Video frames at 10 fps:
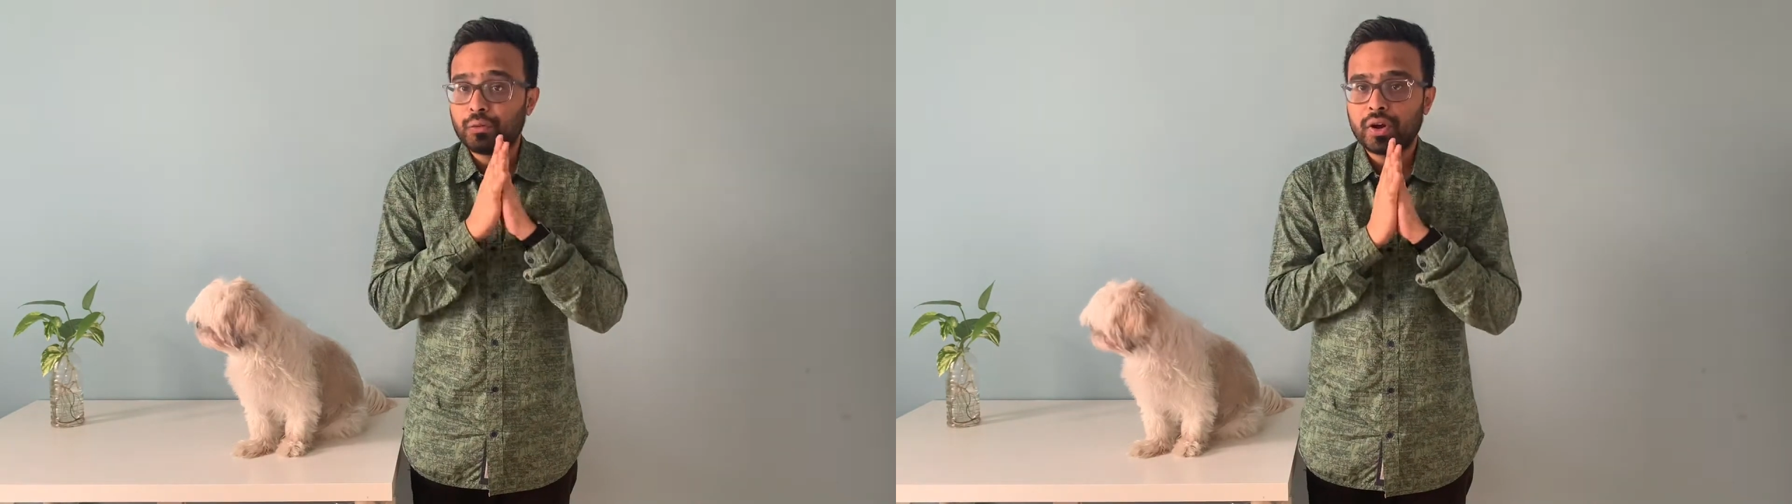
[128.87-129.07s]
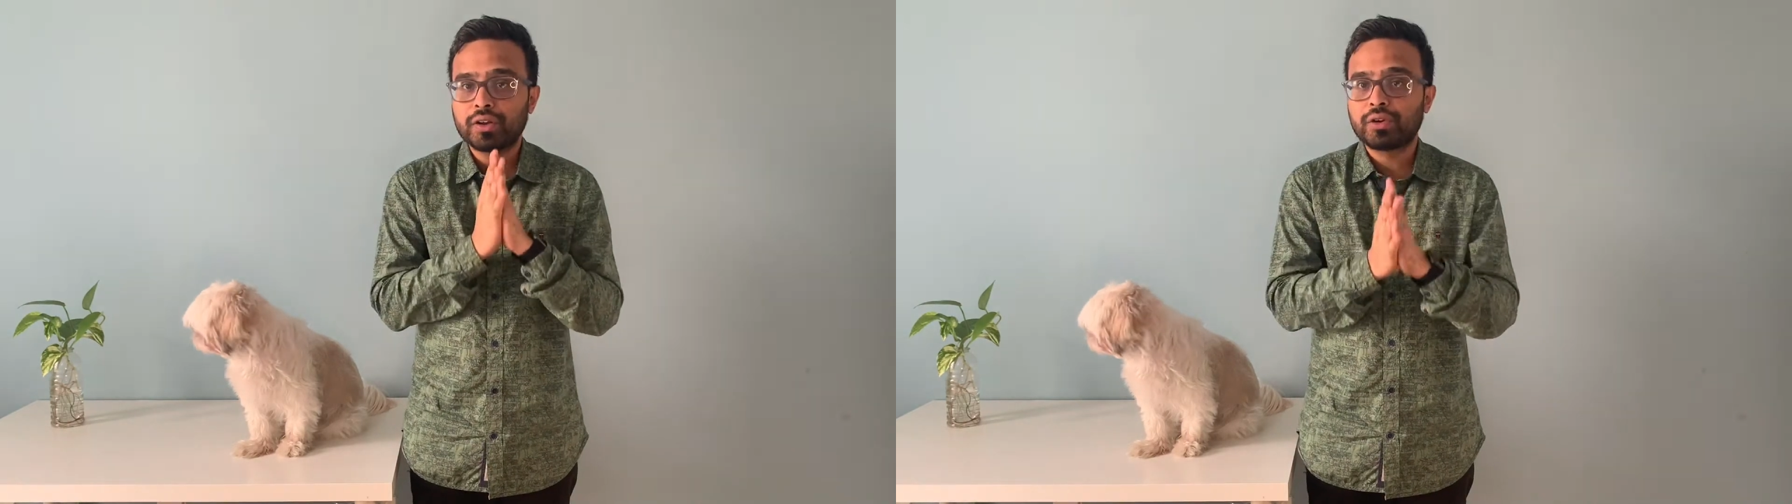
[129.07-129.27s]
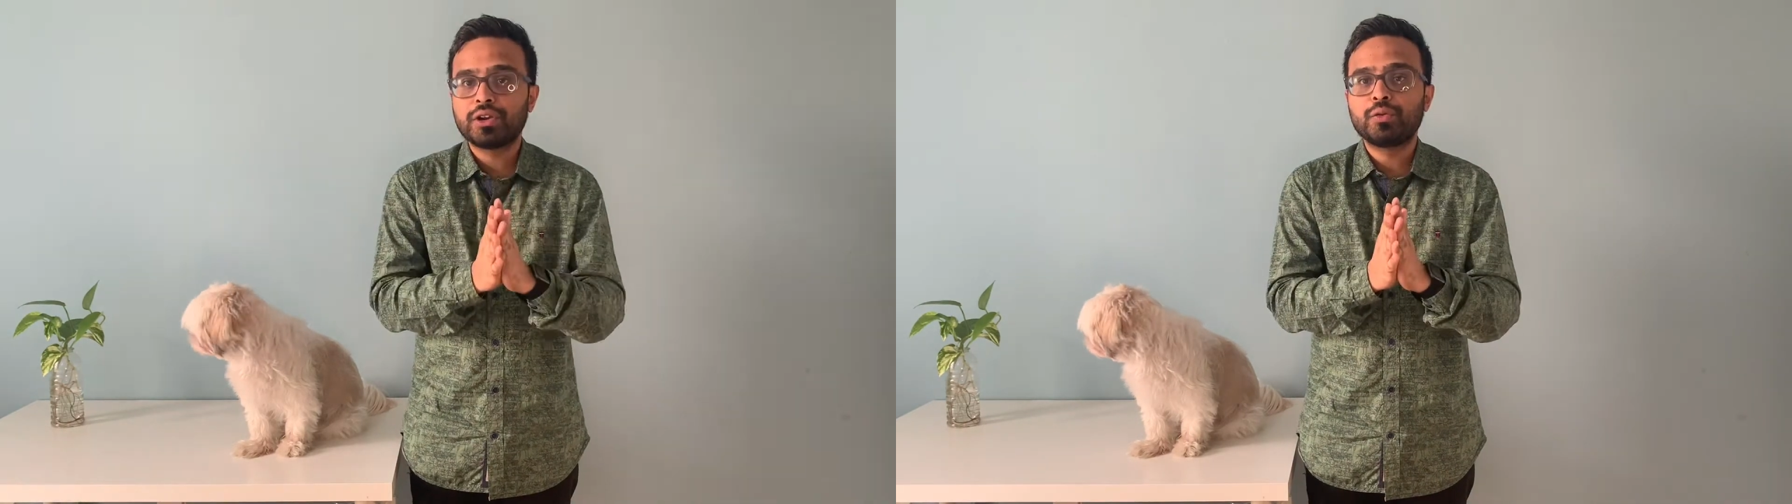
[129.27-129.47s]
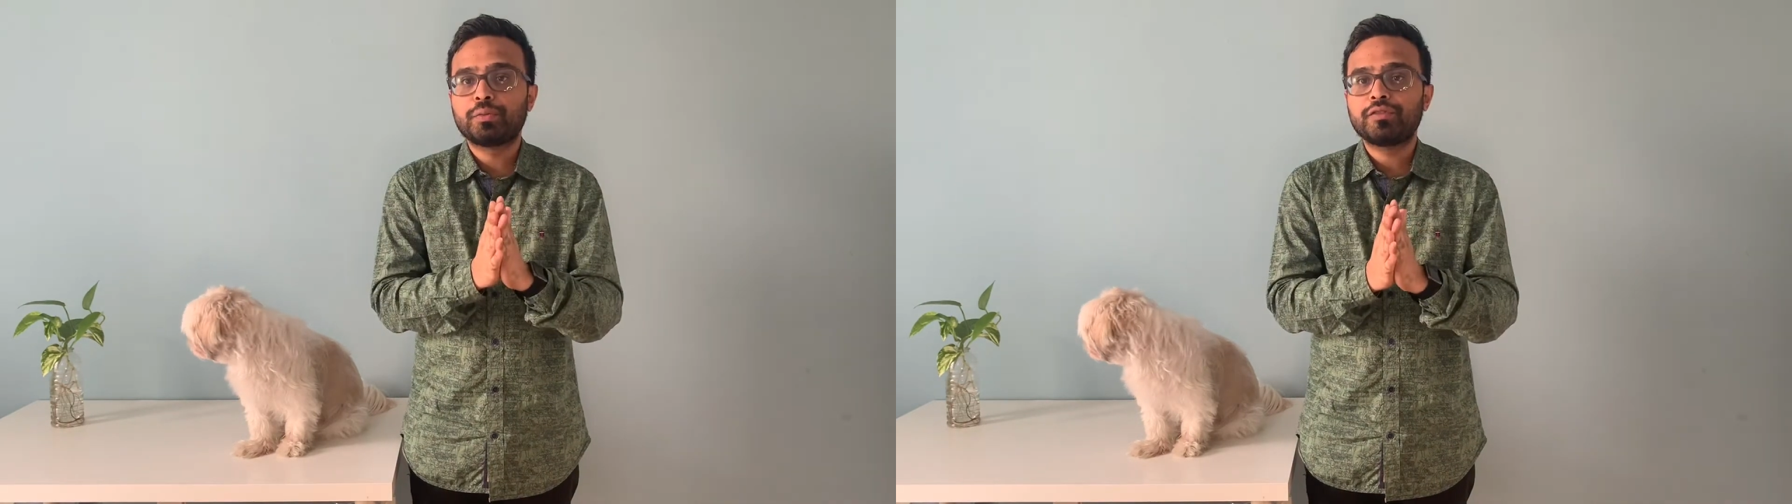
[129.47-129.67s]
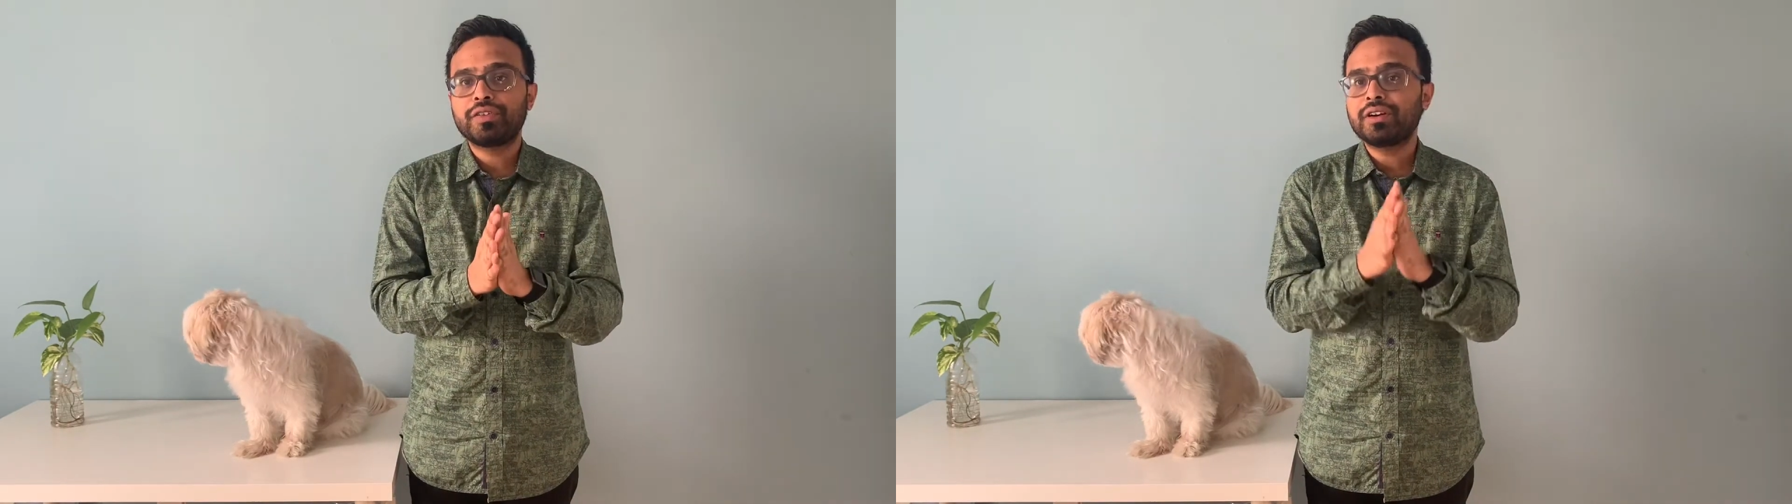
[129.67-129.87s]
whatever you
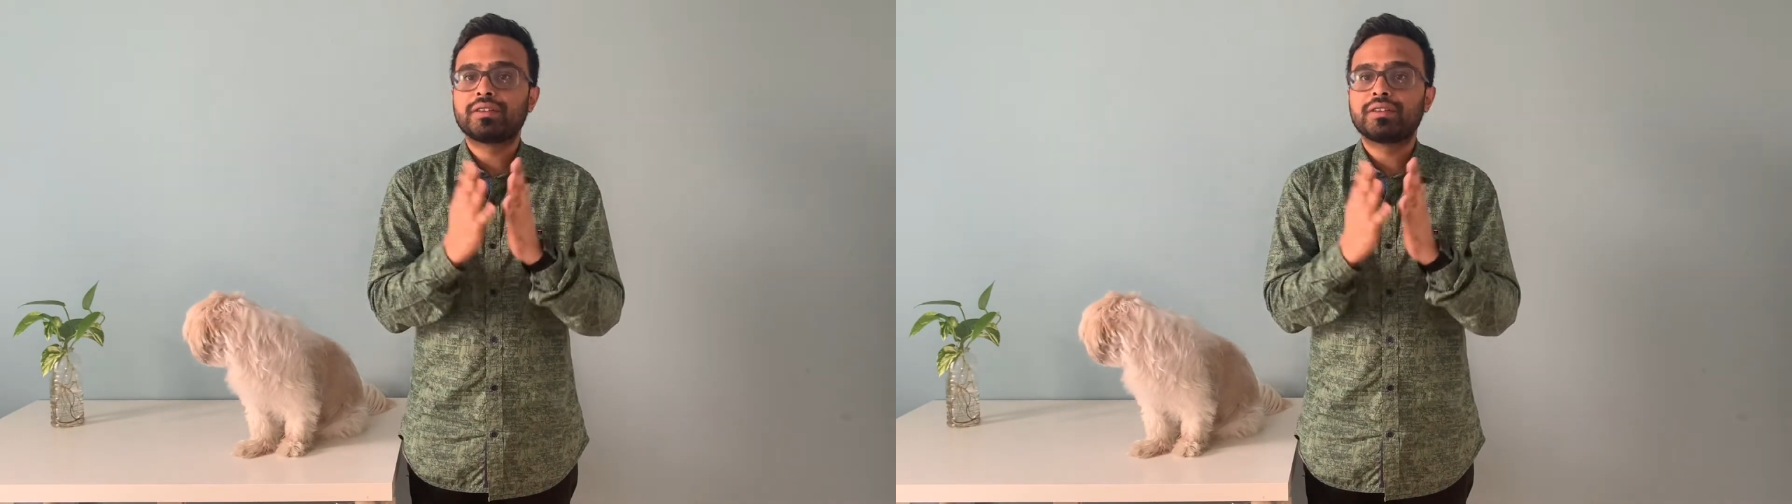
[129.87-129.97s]
prefer,